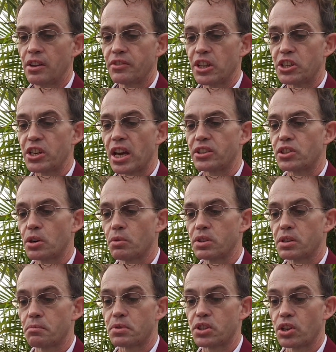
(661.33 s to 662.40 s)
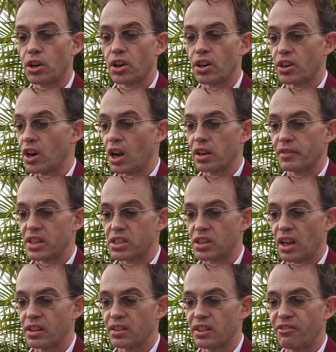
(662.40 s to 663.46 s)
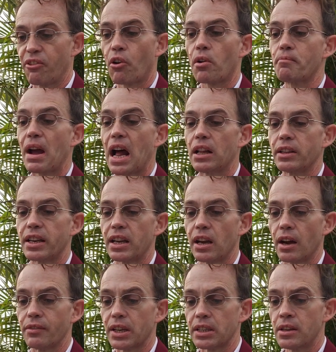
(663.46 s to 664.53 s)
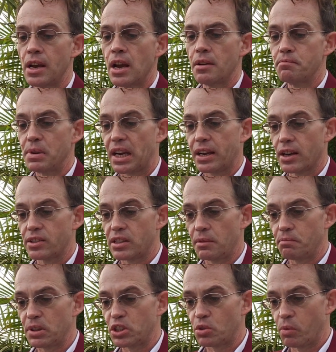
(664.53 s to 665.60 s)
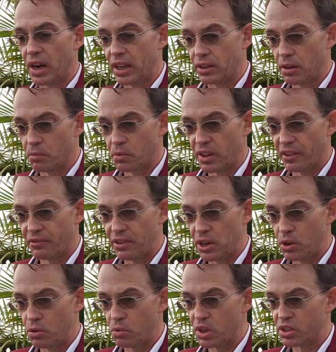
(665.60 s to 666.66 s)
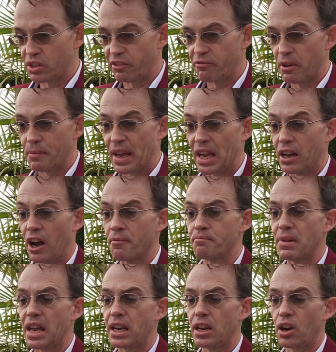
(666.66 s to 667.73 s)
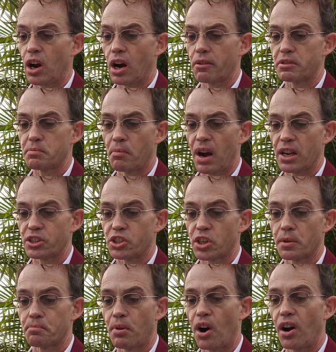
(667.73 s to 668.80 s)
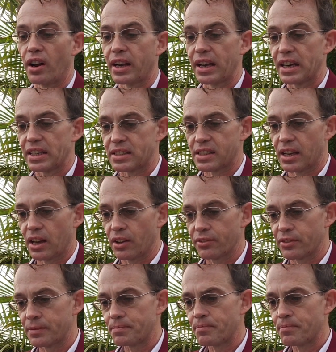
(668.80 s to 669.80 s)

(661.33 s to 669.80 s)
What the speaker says: The gesture was absurd all of a sudden, the formality of it, because in between them the view was of a many-armed monster pawing at itself.